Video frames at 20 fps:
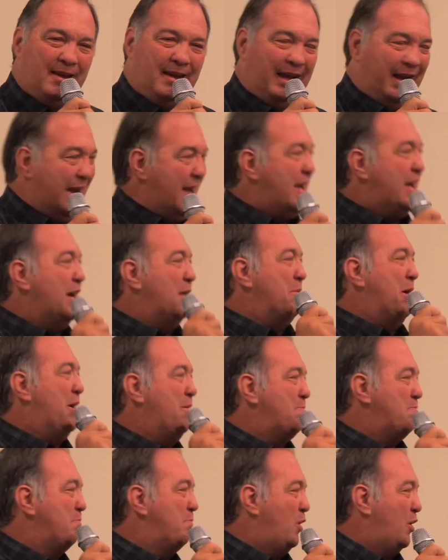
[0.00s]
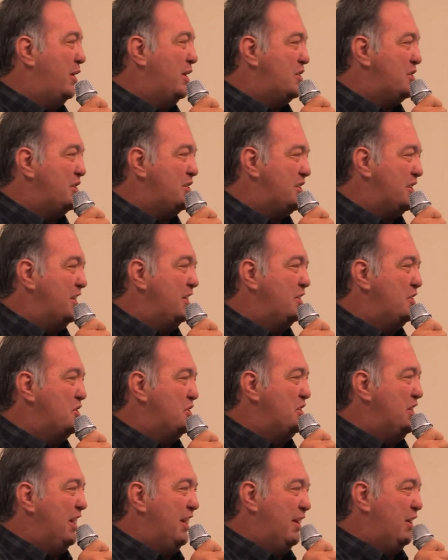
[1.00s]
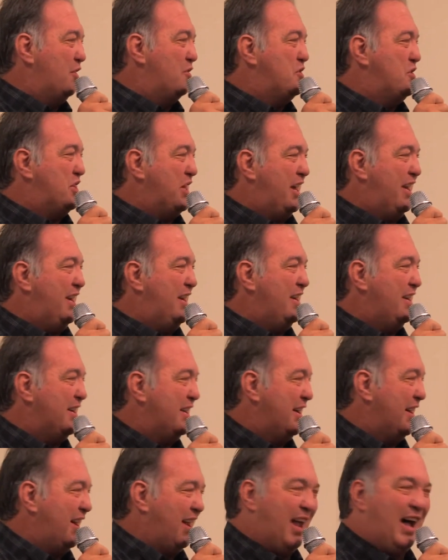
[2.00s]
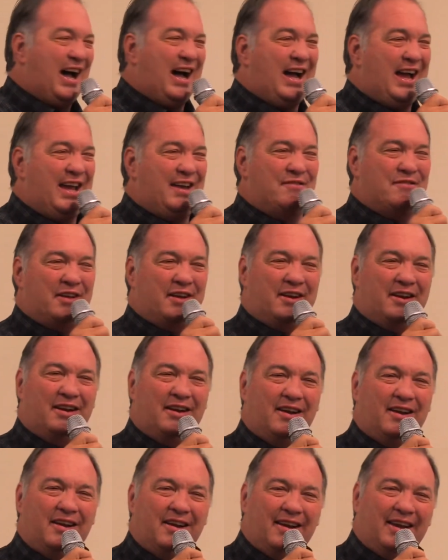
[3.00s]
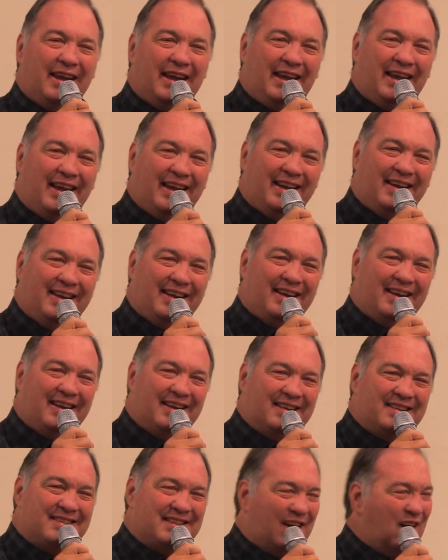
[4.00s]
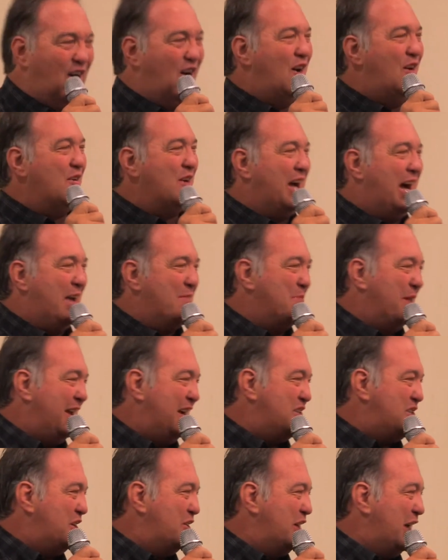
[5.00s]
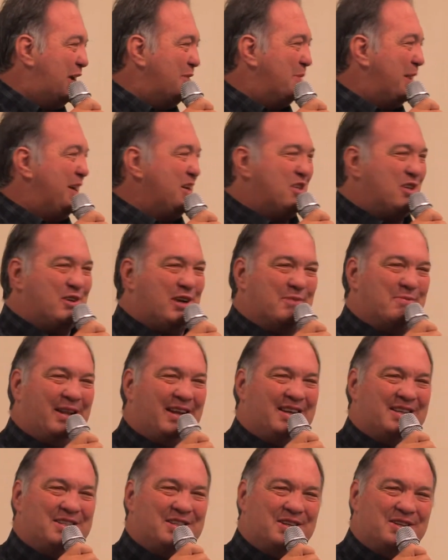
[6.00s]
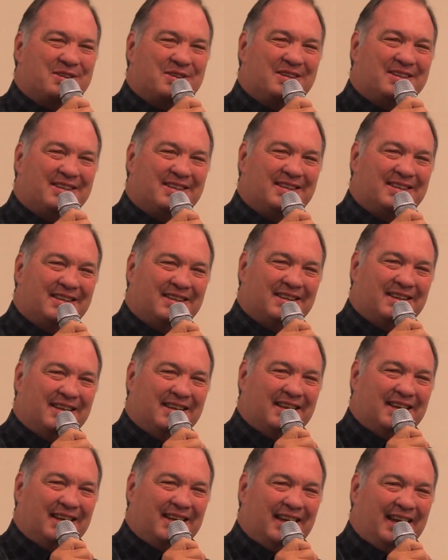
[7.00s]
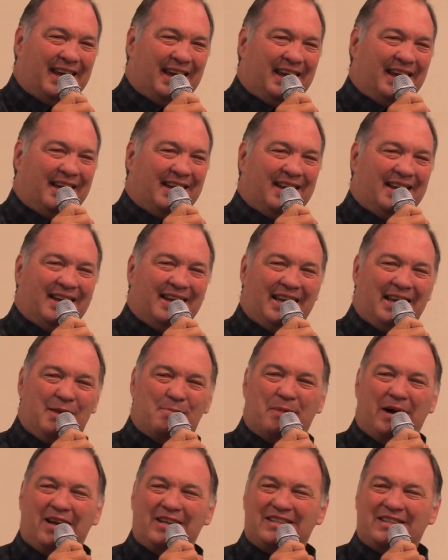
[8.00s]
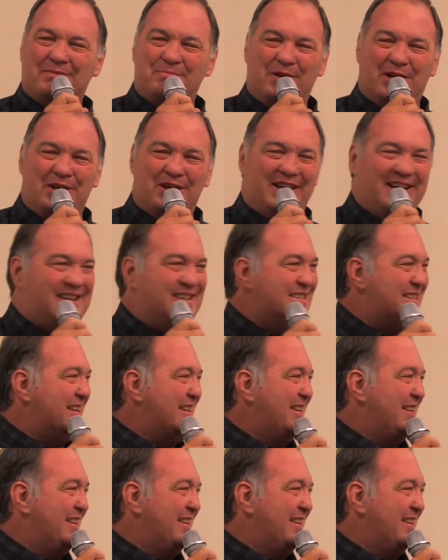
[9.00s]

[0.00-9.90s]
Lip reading: And he come up, boy, just energetic and alive, and said, "Oh, God bless you, God bless you, God bless you." And he bought some goodies.